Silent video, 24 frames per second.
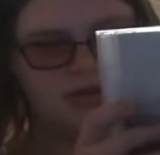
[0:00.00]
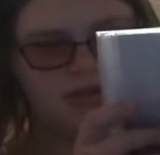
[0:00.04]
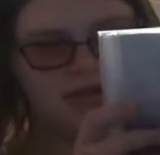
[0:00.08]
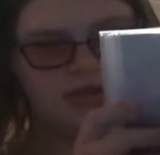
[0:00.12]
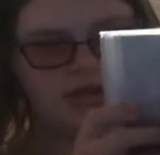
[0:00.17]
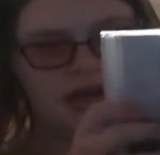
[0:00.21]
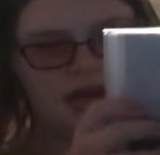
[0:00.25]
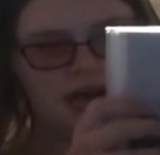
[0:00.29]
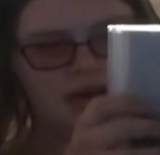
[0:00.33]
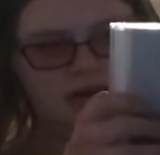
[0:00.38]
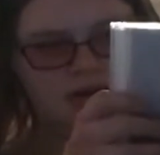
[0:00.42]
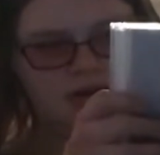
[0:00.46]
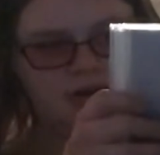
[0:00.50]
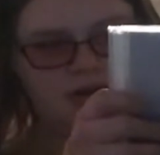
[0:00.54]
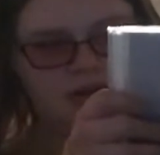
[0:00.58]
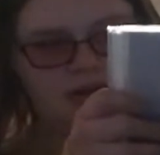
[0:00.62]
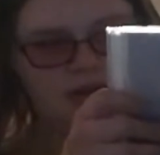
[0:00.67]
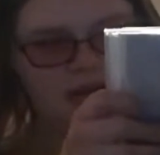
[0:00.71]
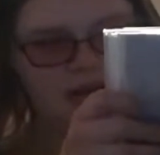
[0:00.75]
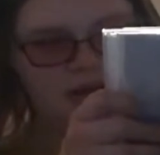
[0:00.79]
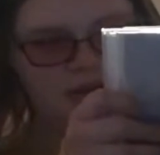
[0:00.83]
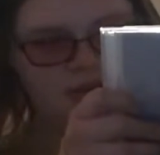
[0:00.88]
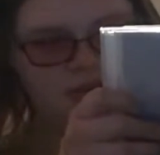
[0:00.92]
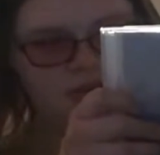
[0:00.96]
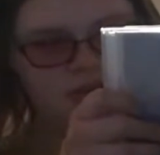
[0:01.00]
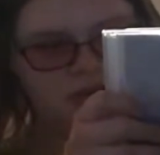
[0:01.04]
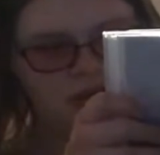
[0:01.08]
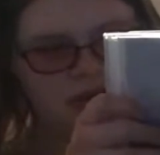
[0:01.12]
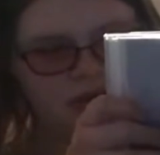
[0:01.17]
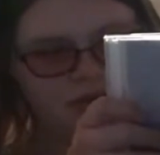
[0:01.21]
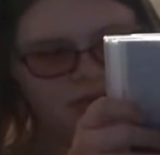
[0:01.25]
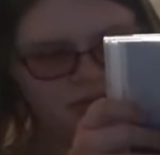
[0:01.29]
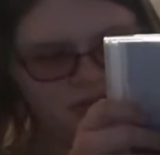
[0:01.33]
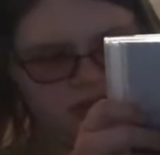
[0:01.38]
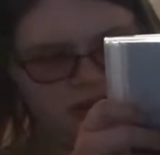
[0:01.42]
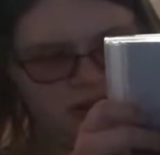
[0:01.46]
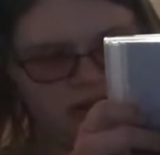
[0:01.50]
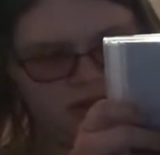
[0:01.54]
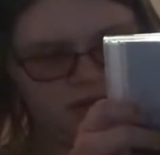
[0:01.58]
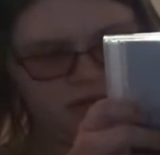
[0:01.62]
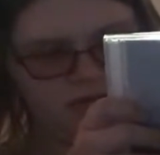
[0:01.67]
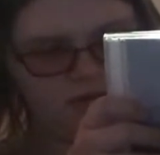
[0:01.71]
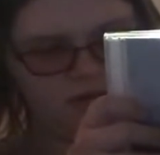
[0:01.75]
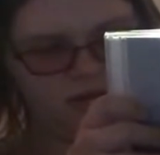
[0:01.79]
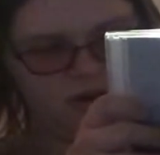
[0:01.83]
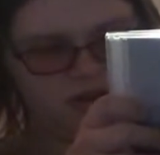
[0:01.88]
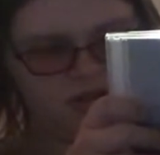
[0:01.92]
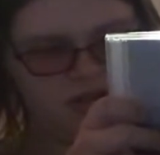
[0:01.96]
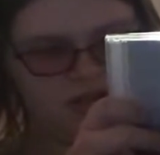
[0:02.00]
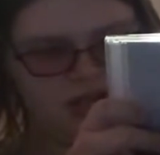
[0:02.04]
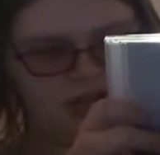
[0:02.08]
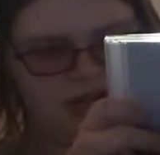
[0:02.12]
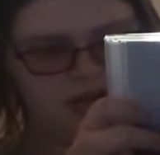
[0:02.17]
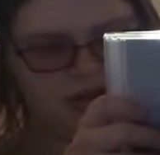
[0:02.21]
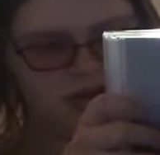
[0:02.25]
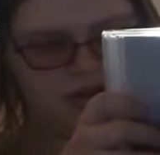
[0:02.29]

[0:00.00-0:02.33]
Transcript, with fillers: 10, 11, 12, 14.